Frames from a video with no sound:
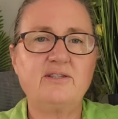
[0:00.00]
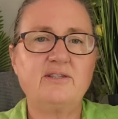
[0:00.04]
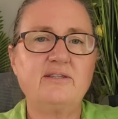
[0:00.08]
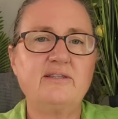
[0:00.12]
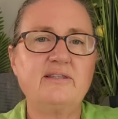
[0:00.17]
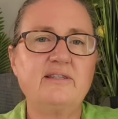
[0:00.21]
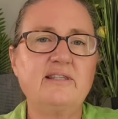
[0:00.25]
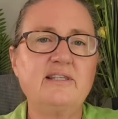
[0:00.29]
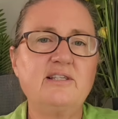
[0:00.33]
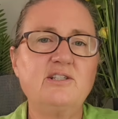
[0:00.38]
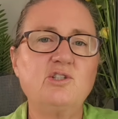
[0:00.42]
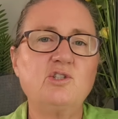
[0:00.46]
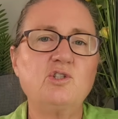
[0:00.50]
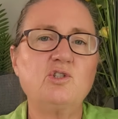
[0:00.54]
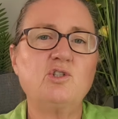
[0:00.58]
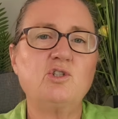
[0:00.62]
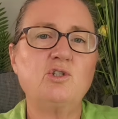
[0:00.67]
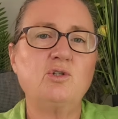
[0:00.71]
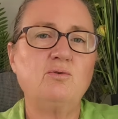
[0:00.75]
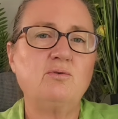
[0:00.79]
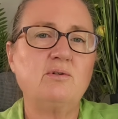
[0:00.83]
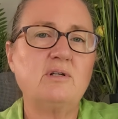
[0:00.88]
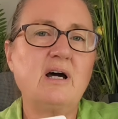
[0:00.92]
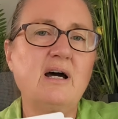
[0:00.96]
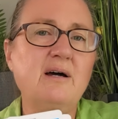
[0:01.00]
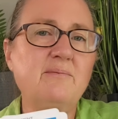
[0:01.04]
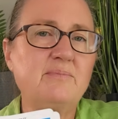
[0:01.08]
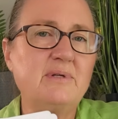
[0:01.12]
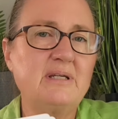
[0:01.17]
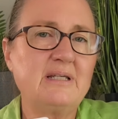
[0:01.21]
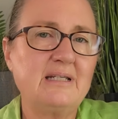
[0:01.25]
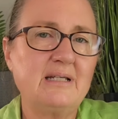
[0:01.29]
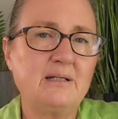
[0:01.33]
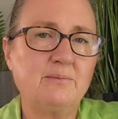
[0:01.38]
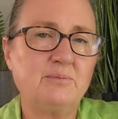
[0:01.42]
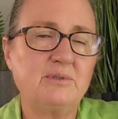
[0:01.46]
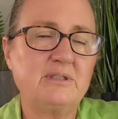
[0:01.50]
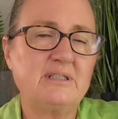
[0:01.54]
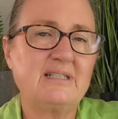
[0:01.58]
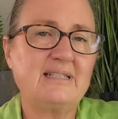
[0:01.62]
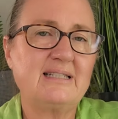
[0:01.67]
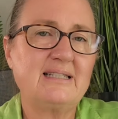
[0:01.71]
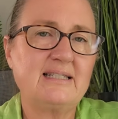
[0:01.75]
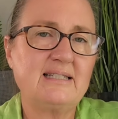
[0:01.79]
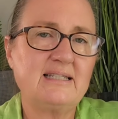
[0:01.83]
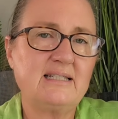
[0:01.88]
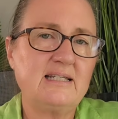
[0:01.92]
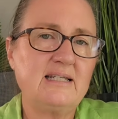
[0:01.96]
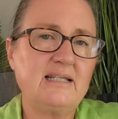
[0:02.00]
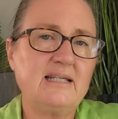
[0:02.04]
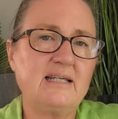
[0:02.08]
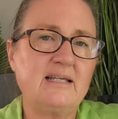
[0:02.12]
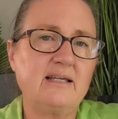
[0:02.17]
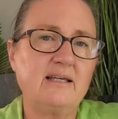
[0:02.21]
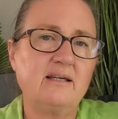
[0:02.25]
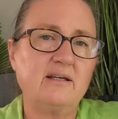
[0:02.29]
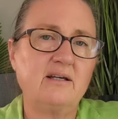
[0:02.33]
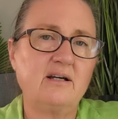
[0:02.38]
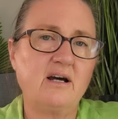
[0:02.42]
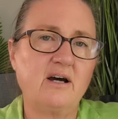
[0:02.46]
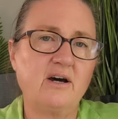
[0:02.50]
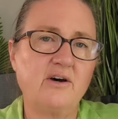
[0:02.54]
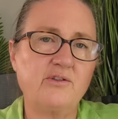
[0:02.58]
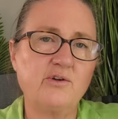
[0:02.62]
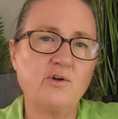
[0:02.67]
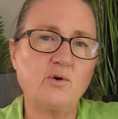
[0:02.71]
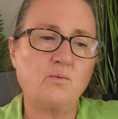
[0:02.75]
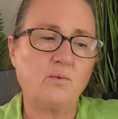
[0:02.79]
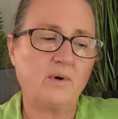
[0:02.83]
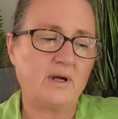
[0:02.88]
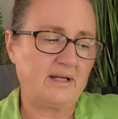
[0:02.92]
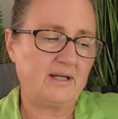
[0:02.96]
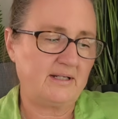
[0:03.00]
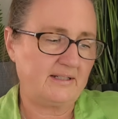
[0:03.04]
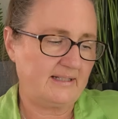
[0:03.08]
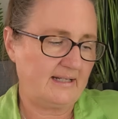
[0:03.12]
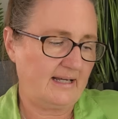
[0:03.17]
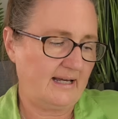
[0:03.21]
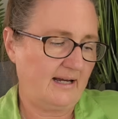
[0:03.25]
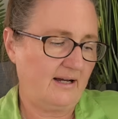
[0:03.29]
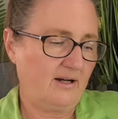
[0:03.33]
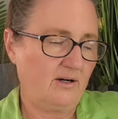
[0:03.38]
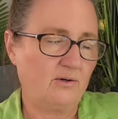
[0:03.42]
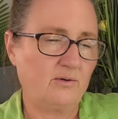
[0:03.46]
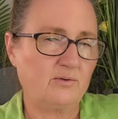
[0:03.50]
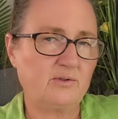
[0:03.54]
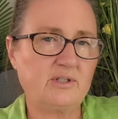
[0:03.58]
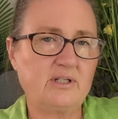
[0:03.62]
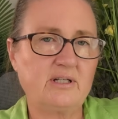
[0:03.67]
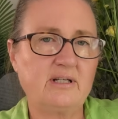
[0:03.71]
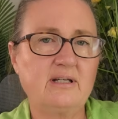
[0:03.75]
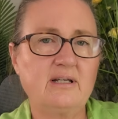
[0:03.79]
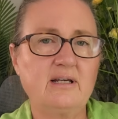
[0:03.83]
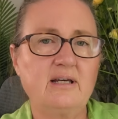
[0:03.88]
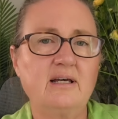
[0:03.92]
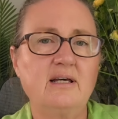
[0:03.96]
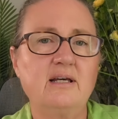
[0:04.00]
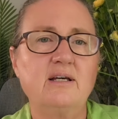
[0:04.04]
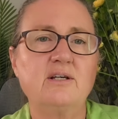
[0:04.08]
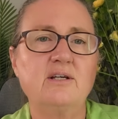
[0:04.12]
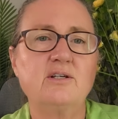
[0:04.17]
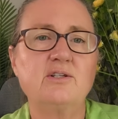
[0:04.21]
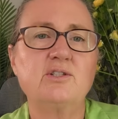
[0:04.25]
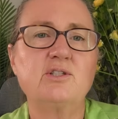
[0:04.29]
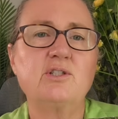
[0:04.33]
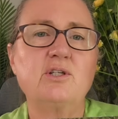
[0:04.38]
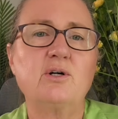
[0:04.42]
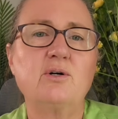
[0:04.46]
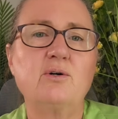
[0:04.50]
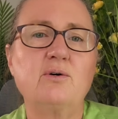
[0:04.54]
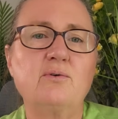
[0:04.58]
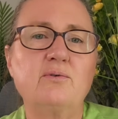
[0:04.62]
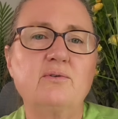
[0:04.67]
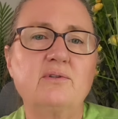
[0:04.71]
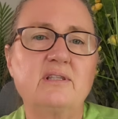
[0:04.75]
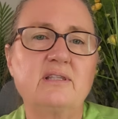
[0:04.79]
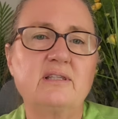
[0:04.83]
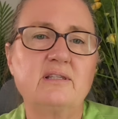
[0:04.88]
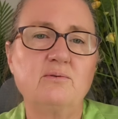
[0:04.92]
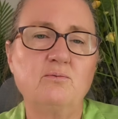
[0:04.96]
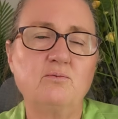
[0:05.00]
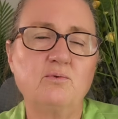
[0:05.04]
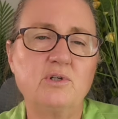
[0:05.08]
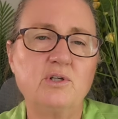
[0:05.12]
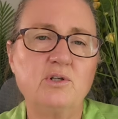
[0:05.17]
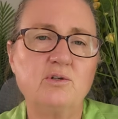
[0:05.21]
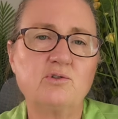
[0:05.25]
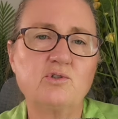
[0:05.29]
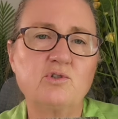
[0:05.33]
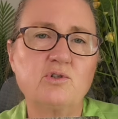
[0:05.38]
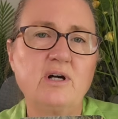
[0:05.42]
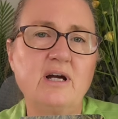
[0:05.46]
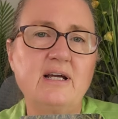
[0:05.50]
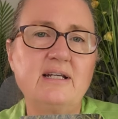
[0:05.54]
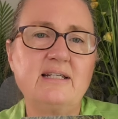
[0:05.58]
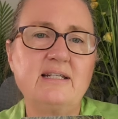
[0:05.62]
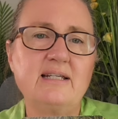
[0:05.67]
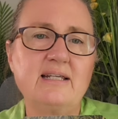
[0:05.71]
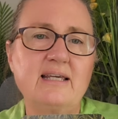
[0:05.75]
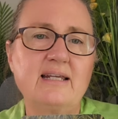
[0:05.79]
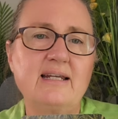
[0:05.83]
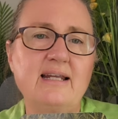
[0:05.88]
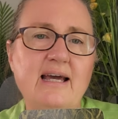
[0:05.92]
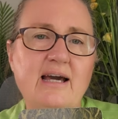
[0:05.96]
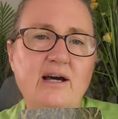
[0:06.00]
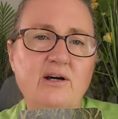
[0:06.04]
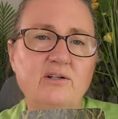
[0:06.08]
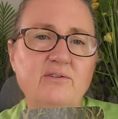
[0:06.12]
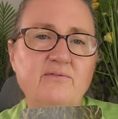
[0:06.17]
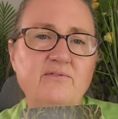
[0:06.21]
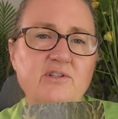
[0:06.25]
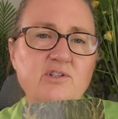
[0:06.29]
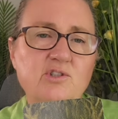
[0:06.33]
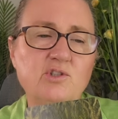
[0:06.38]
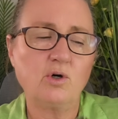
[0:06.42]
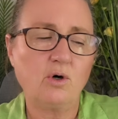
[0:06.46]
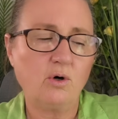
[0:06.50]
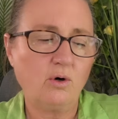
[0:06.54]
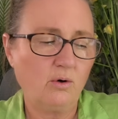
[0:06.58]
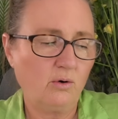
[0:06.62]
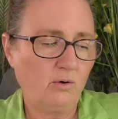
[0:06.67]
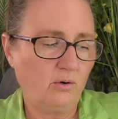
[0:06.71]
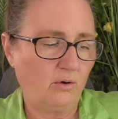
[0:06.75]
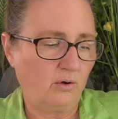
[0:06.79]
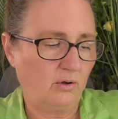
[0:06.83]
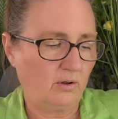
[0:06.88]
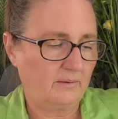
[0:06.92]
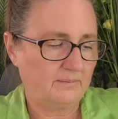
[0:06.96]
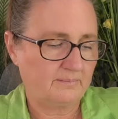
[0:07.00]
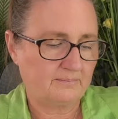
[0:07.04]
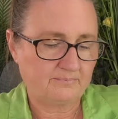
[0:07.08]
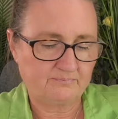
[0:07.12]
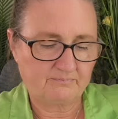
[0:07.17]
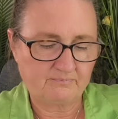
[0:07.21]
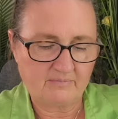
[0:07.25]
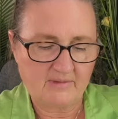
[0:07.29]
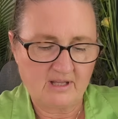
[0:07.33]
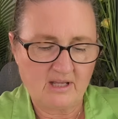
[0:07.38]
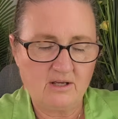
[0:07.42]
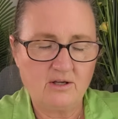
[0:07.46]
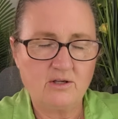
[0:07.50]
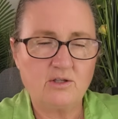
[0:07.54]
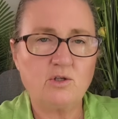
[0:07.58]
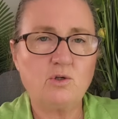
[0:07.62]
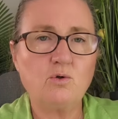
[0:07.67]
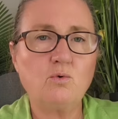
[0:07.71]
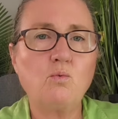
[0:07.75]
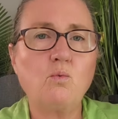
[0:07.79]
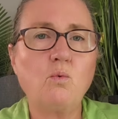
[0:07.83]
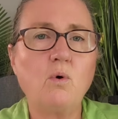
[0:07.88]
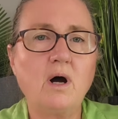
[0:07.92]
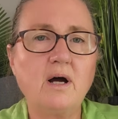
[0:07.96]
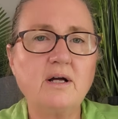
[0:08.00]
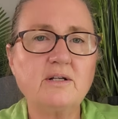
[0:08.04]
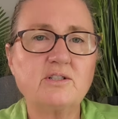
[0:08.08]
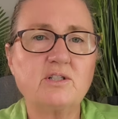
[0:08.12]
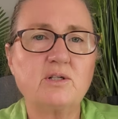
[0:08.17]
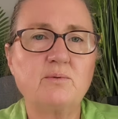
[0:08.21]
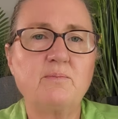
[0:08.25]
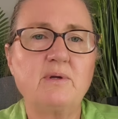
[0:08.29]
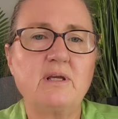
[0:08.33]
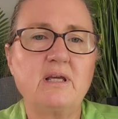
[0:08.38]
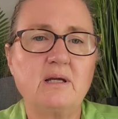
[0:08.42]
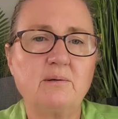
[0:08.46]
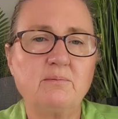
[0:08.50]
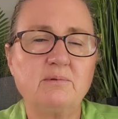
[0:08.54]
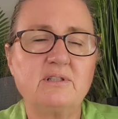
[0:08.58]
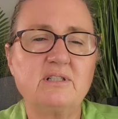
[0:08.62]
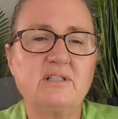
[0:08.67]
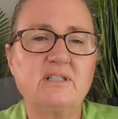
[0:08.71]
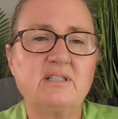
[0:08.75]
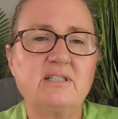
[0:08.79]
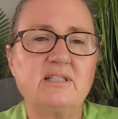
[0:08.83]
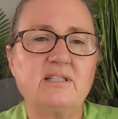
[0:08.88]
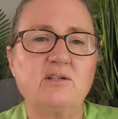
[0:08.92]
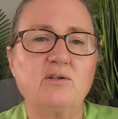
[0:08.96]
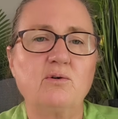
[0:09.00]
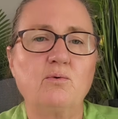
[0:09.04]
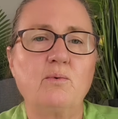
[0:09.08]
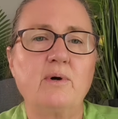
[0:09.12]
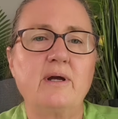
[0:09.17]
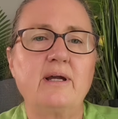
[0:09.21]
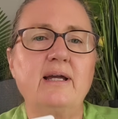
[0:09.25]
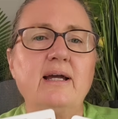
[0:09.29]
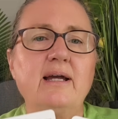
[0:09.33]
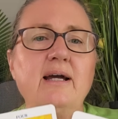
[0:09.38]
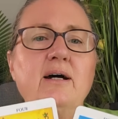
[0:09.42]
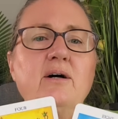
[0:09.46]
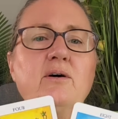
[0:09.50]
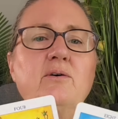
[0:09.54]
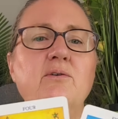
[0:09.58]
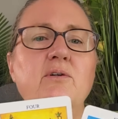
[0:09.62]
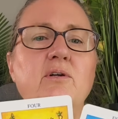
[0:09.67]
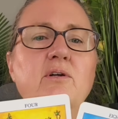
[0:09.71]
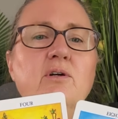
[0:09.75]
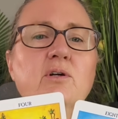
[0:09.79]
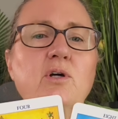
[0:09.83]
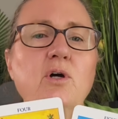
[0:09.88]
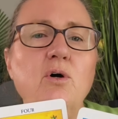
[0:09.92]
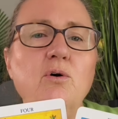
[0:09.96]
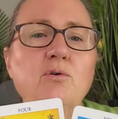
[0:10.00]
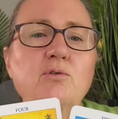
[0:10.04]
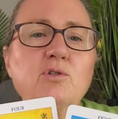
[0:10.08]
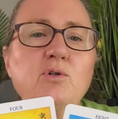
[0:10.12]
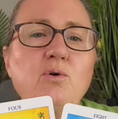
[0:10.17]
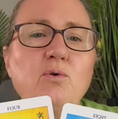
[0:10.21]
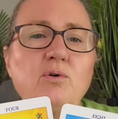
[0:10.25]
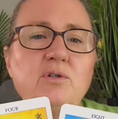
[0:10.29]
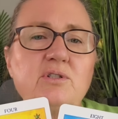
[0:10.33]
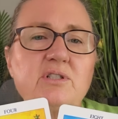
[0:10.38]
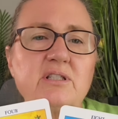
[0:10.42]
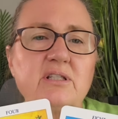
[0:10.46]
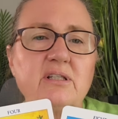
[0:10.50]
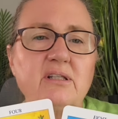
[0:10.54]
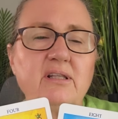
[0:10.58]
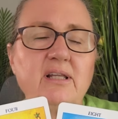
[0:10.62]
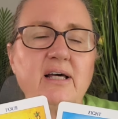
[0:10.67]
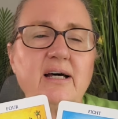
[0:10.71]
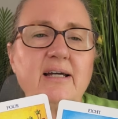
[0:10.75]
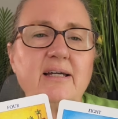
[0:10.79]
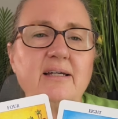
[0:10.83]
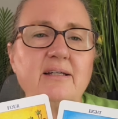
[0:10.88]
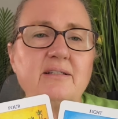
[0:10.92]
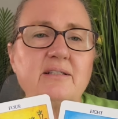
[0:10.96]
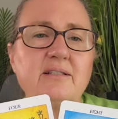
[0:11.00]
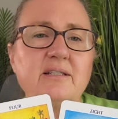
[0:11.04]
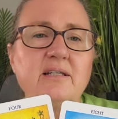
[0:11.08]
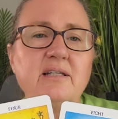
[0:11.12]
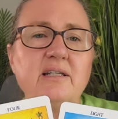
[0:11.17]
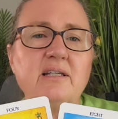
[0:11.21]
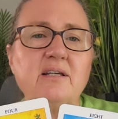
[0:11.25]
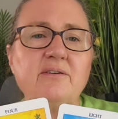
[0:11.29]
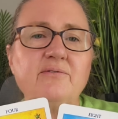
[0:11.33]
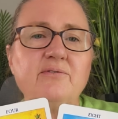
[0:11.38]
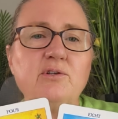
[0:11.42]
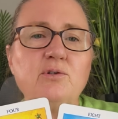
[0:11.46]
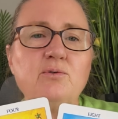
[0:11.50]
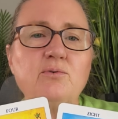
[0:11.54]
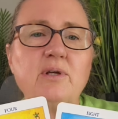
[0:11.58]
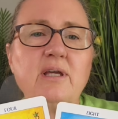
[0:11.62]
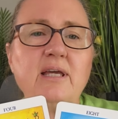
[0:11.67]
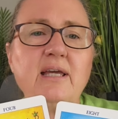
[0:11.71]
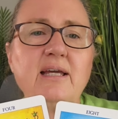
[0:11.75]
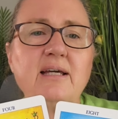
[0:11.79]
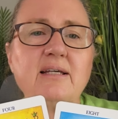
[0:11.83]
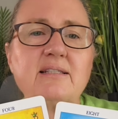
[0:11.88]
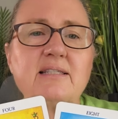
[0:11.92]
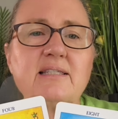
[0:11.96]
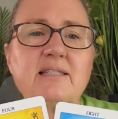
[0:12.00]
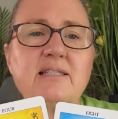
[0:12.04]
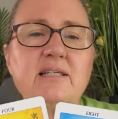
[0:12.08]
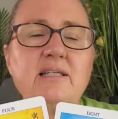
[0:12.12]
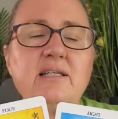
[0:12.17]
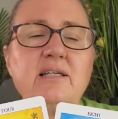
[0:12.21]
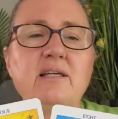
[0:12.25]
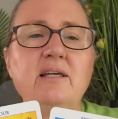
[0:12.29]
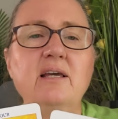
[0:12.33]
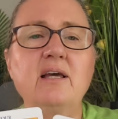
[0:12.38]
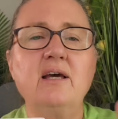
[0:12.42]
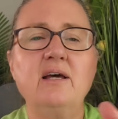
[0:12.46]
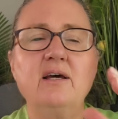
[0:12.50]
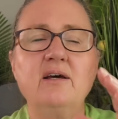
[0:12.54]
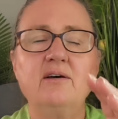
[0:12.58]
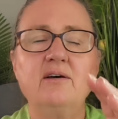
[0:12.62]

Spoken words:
This is you not being able to see other ways out. So when you're trying to get out of this hole, you want to be able to see a way out. Go towards the light. If you can't see,